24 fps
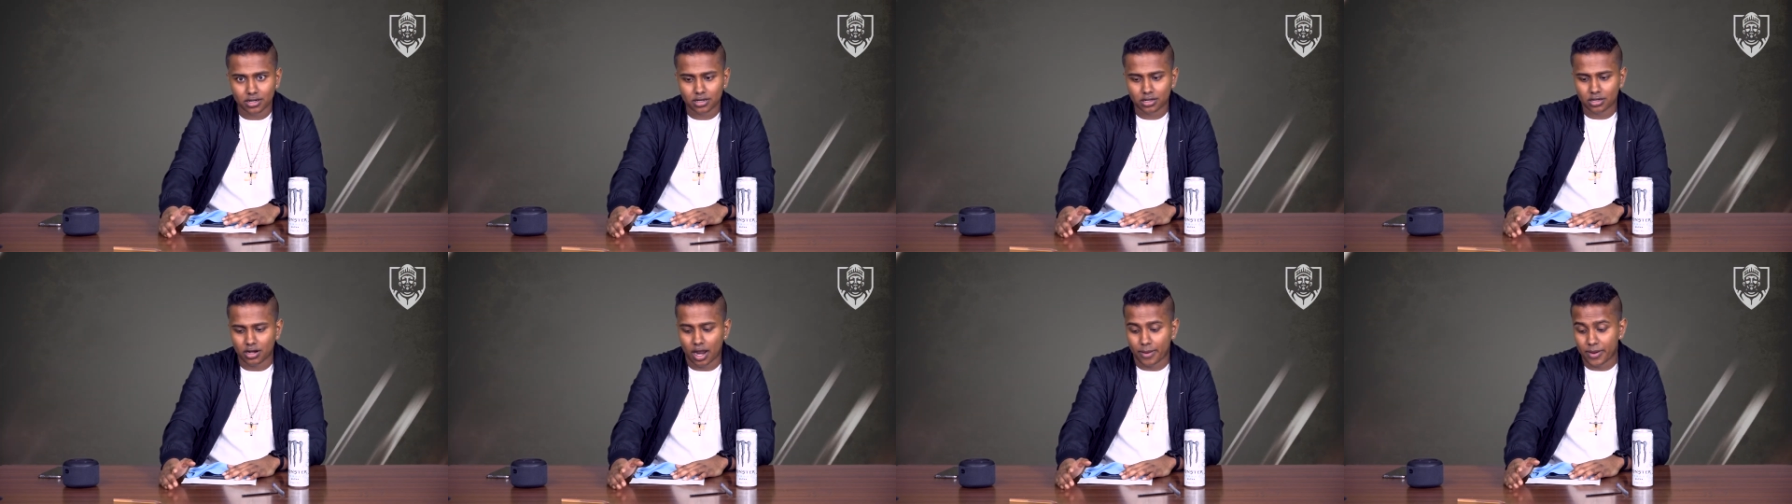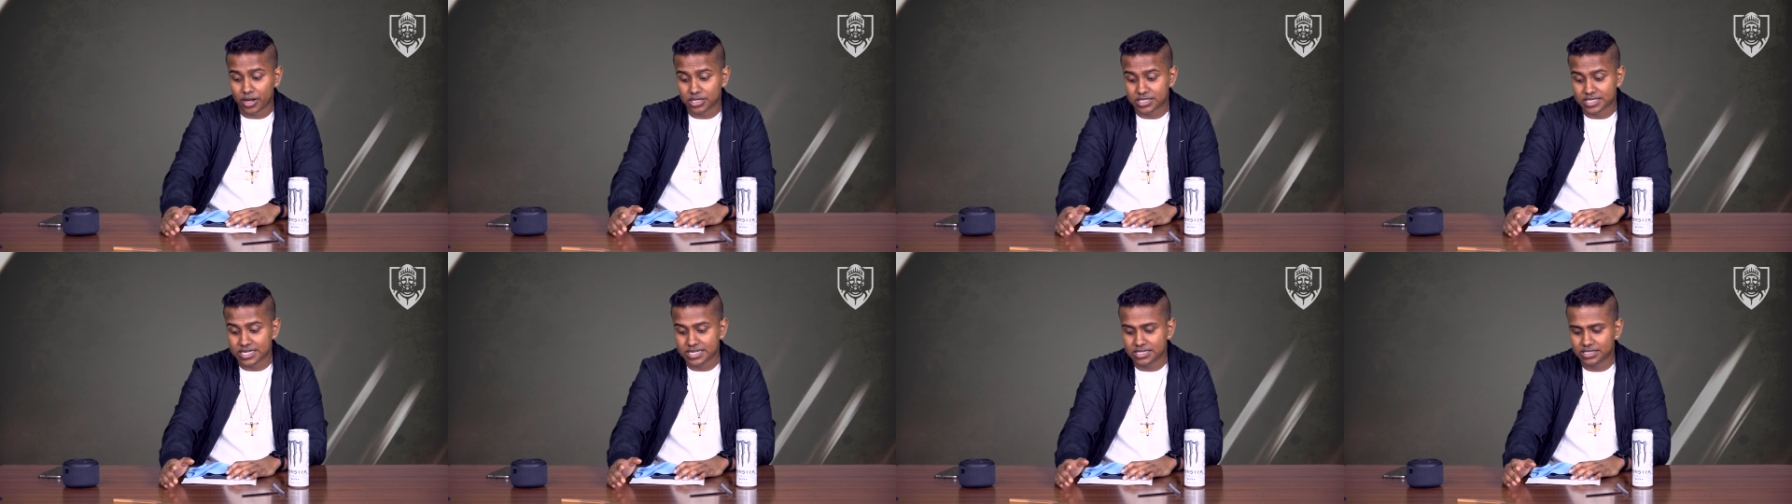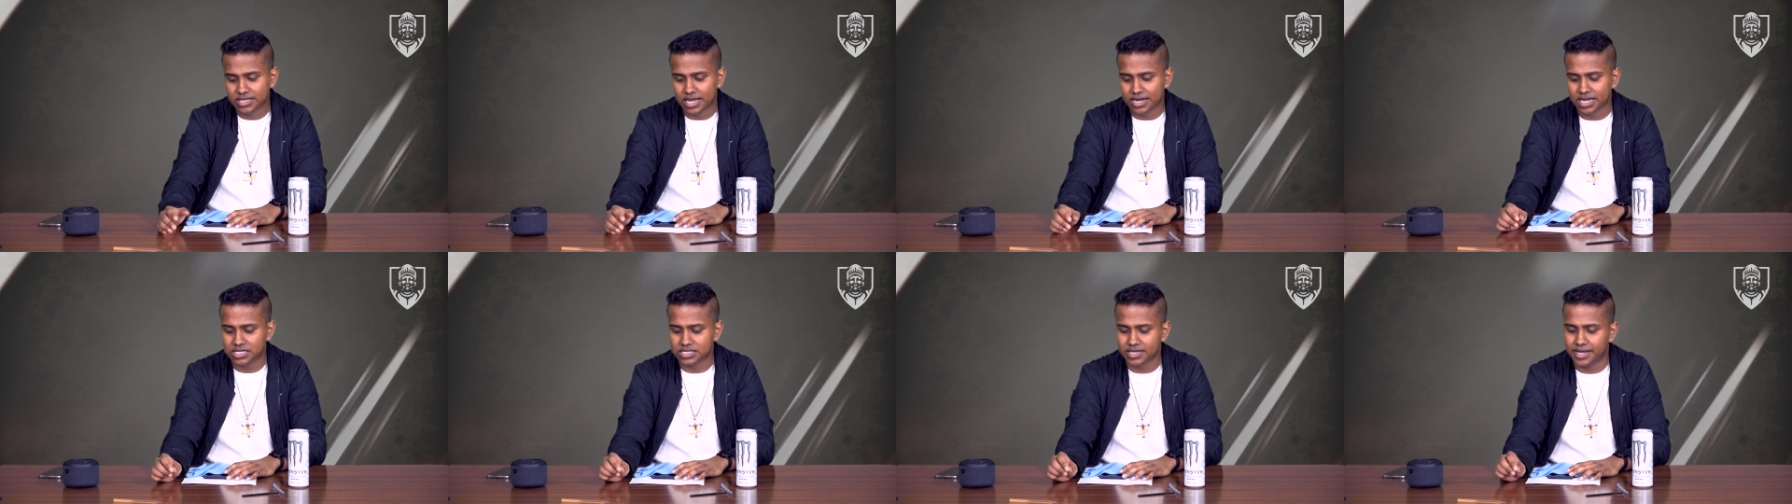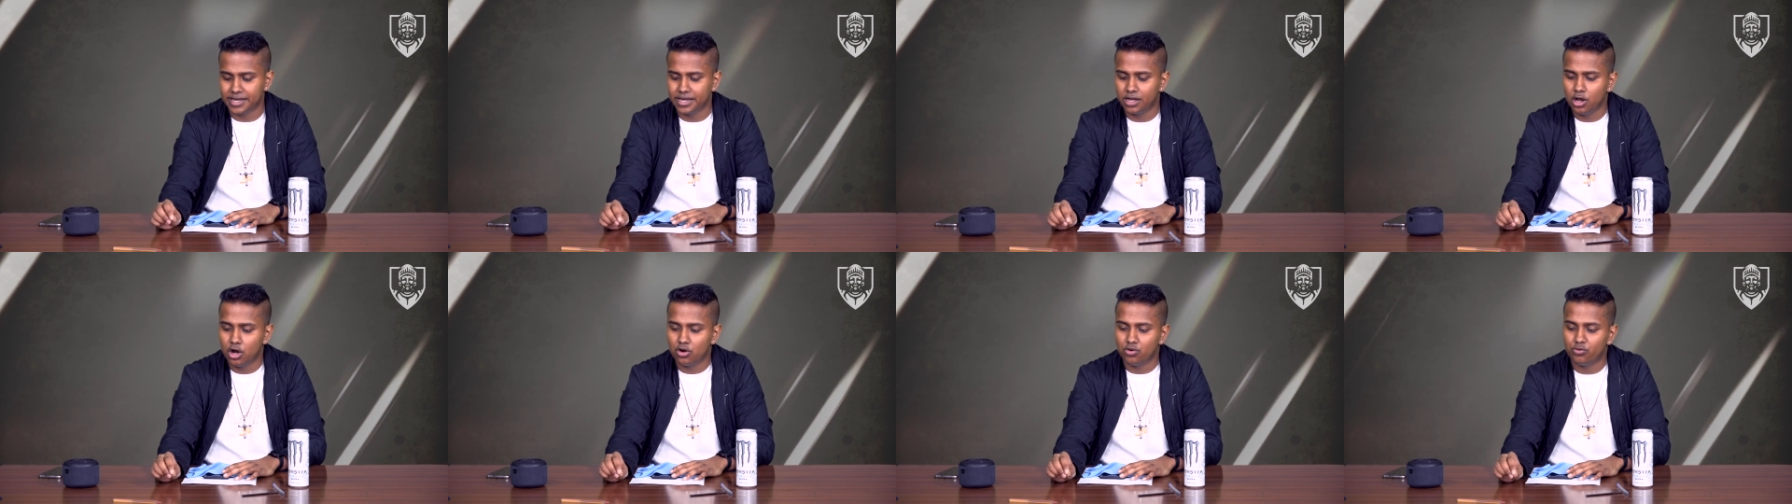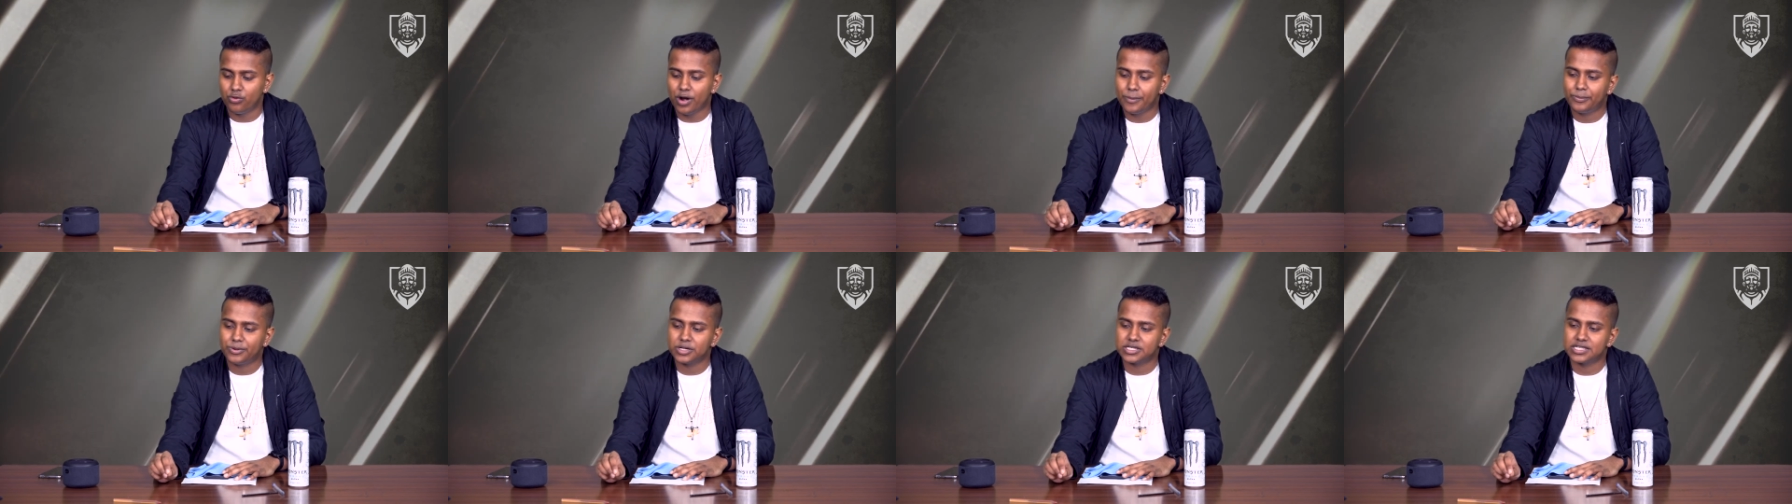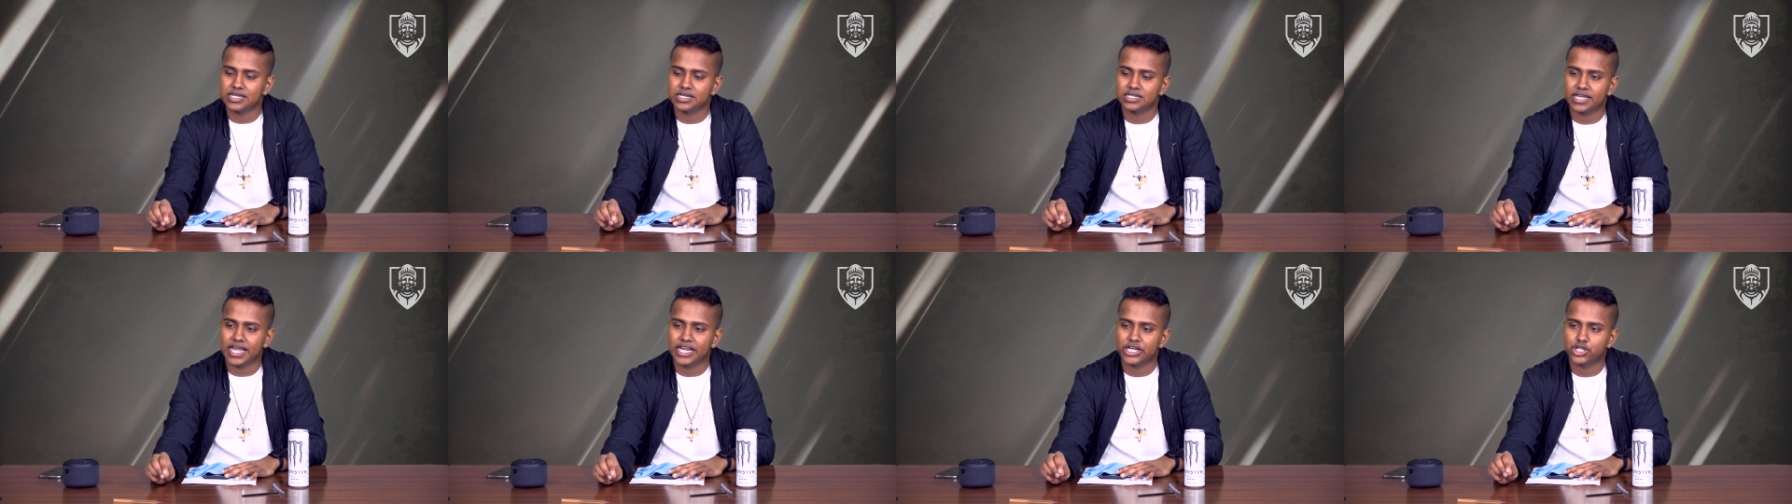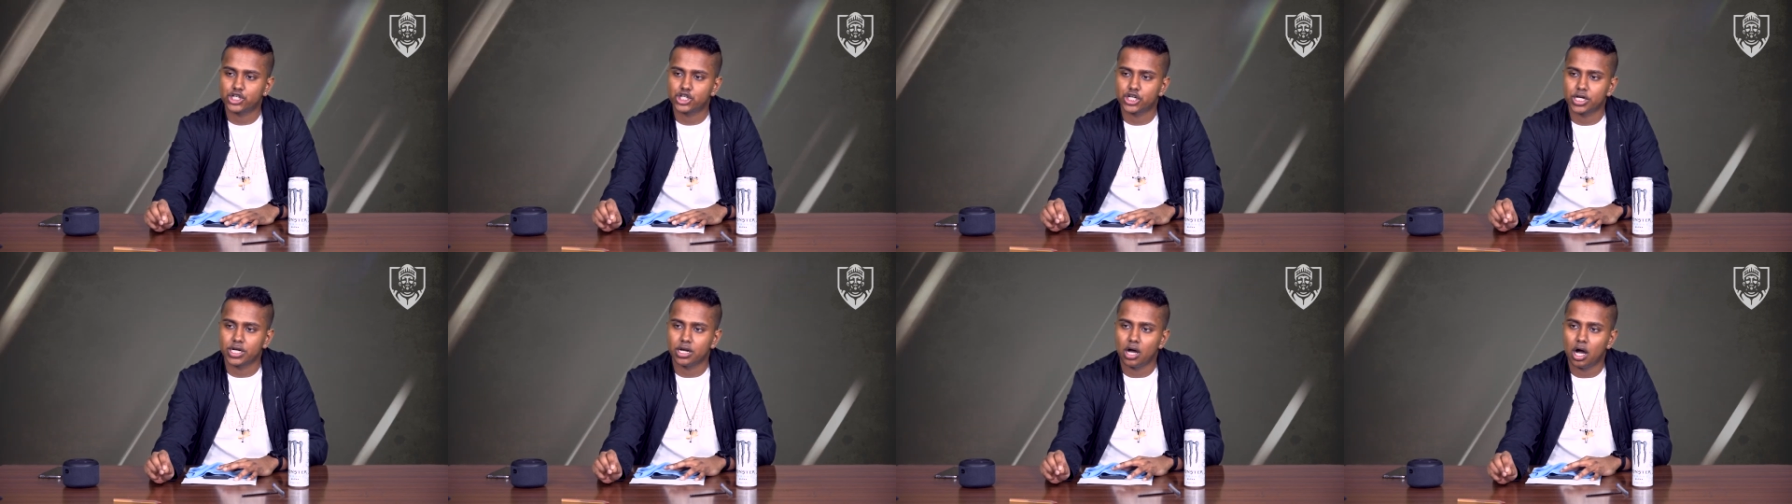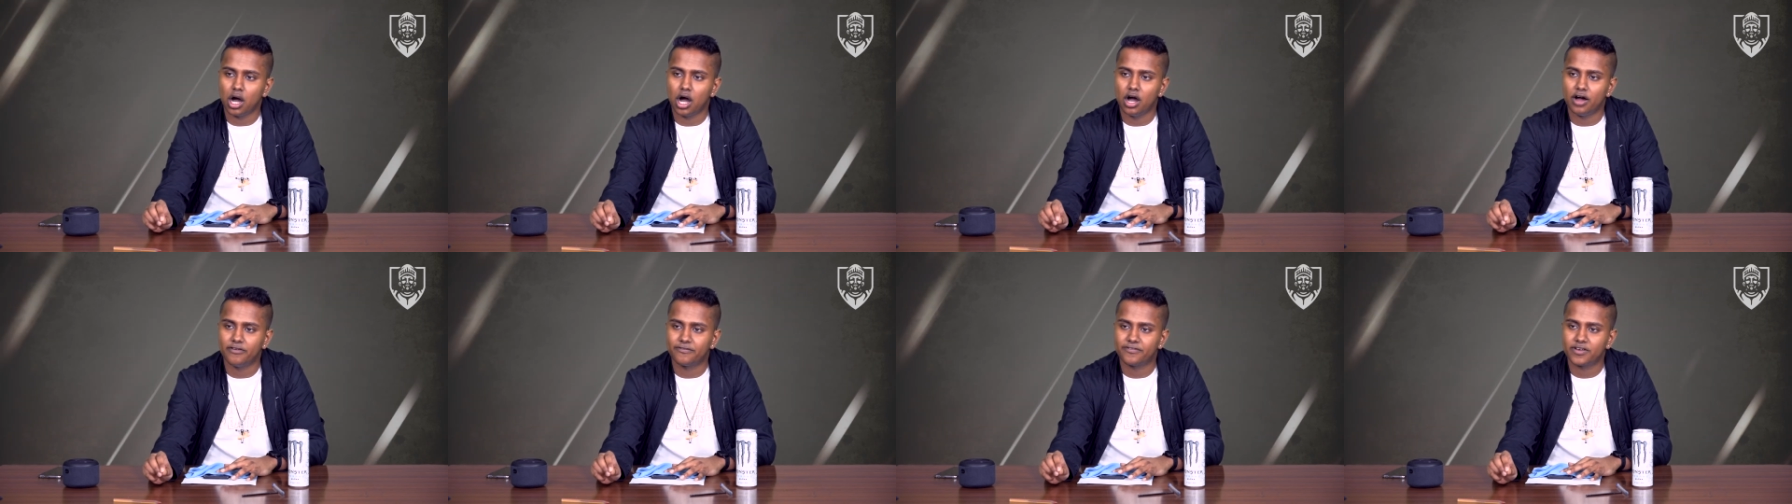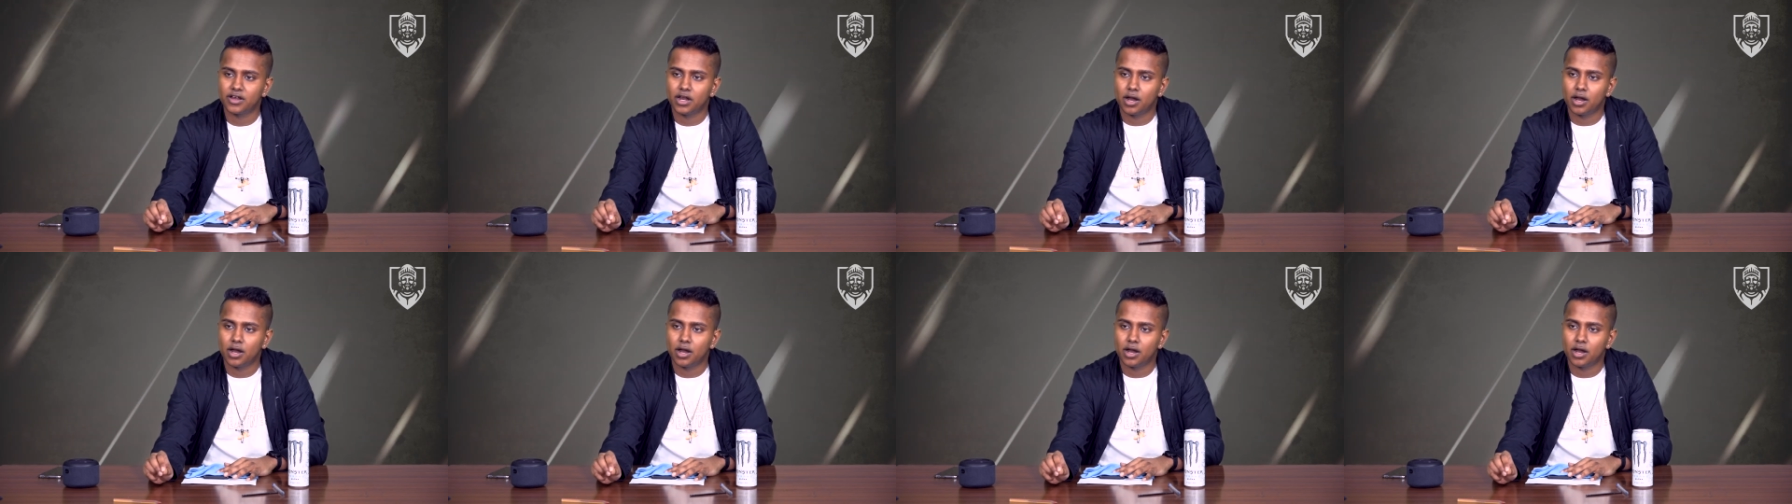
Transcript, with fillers: I'm not saying that as a representation of